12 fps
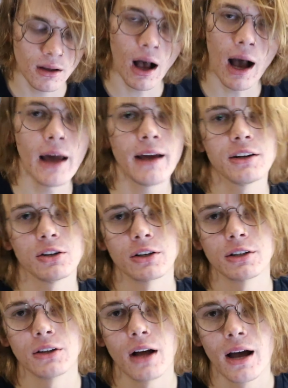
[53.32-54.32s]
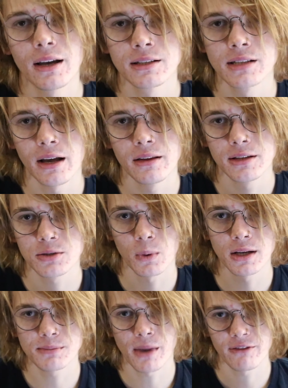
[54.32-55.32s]
I had to learn a lot because this
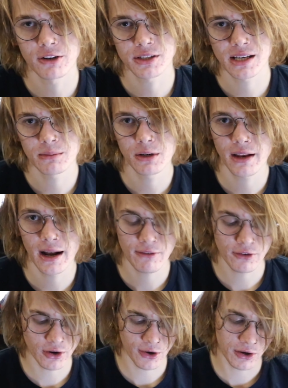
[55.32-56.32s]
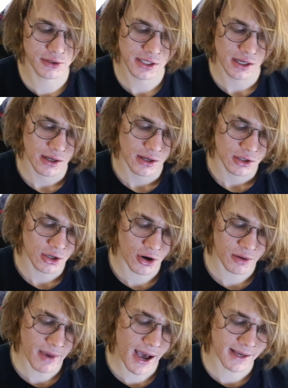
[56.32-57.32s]
was my first camera that I've ever owned.
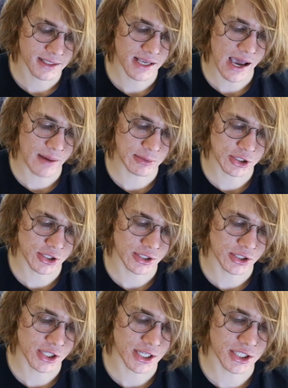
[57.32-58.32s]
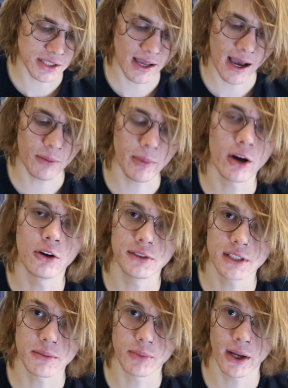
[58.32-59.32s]
Going back into aperture and changing that by
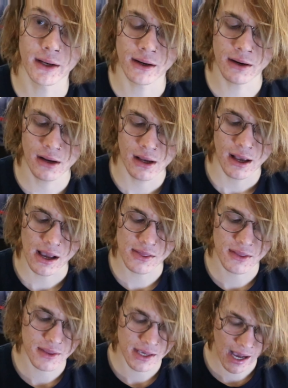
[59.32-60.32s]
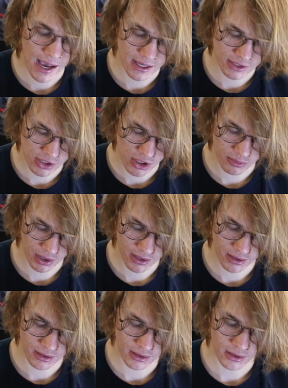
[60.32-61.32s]
holding a button, and then the ISO
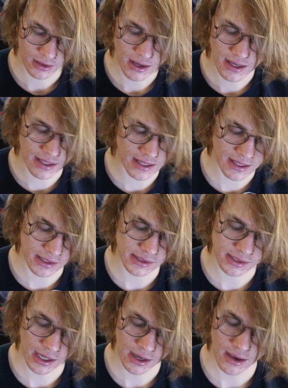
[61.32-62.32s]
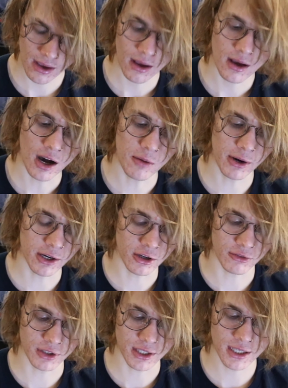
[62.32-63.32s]
button is a button
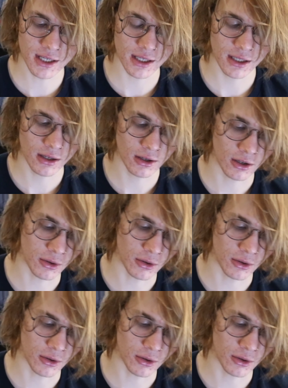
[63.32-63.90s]
over here,